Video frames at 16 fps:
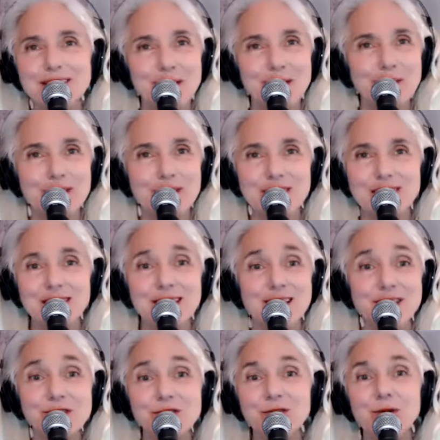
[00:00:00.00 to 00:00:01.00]
They were an
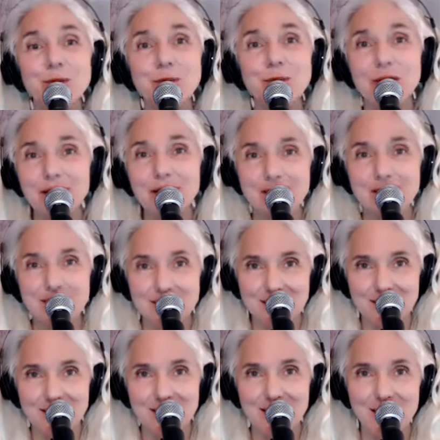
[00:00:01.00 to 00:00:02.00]
integral
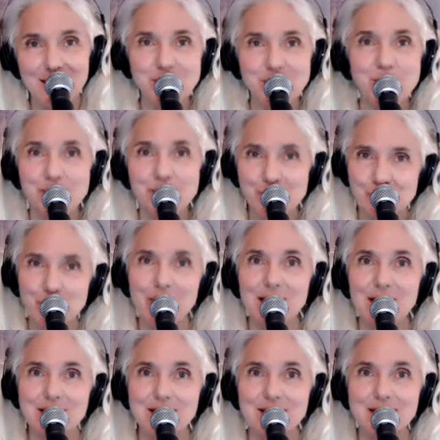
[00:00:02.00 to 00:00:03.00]
part of
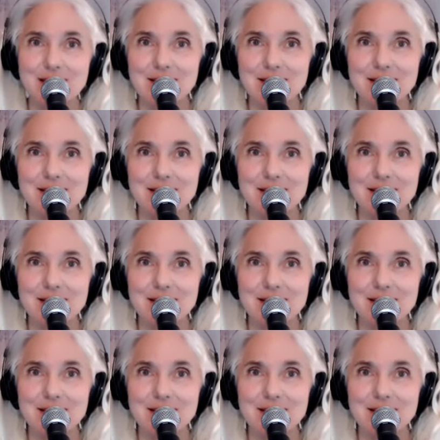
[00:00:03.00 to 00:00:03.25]
spirituality.